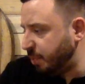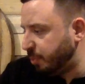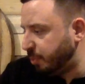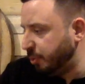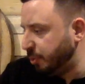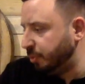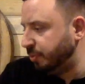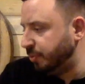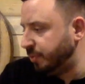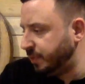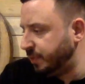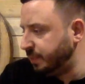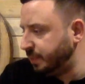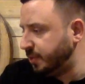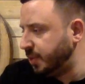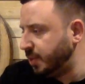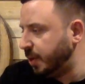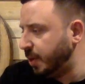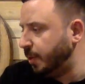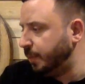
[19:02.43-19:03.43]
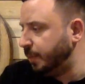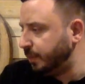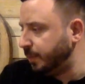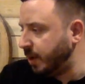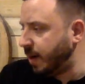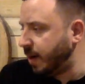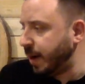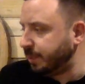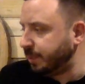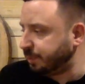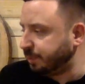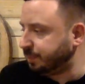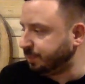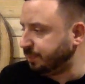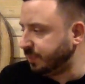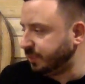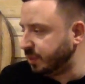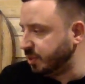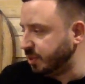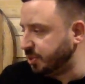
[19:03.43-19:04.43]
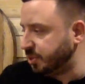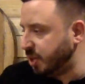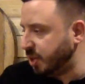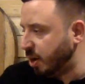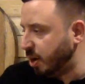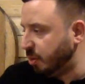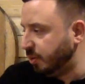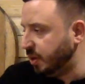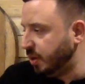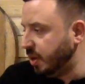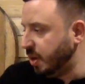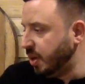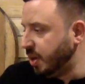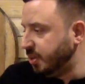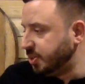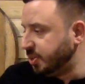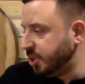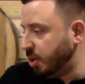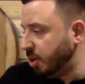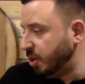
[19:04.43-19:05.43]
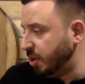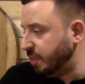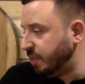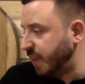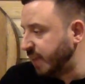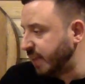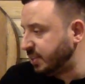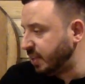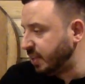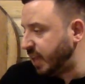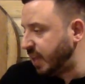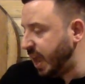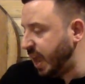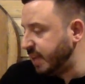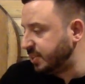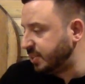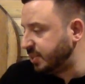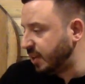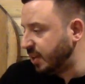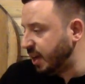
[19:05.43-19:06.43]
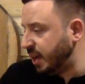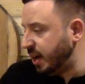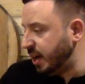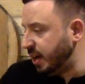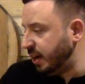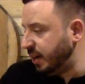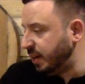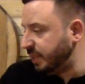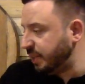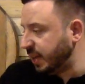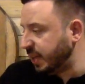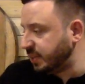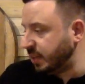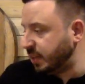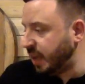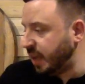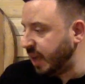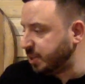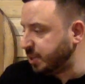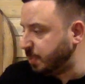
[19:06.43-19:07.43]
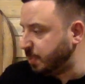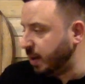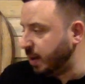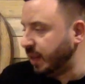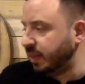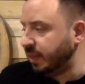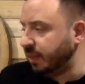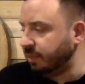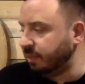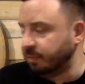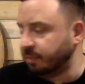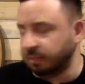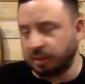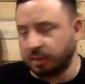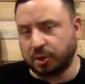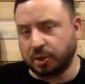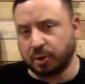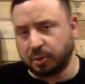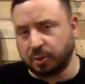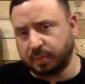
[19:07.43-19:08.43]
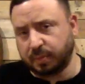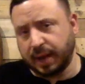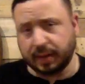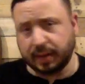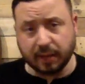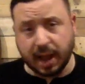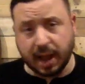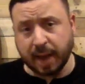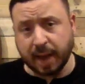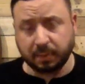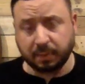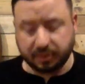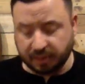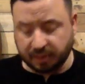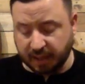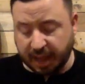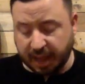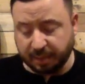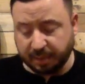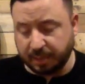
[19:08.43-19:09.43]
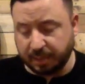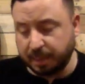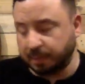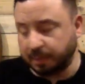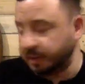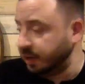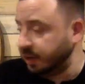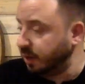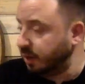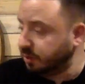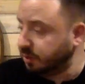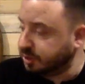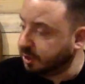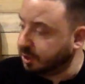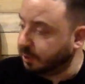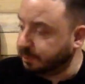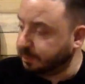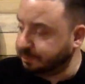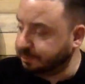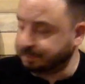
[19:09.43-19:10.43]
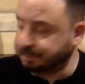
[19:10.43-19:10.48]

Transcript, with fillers: proof. So, all right, good to know. So if that's the case, uh, if that's the case, buddy, then you're in line with a lot of people in here. So,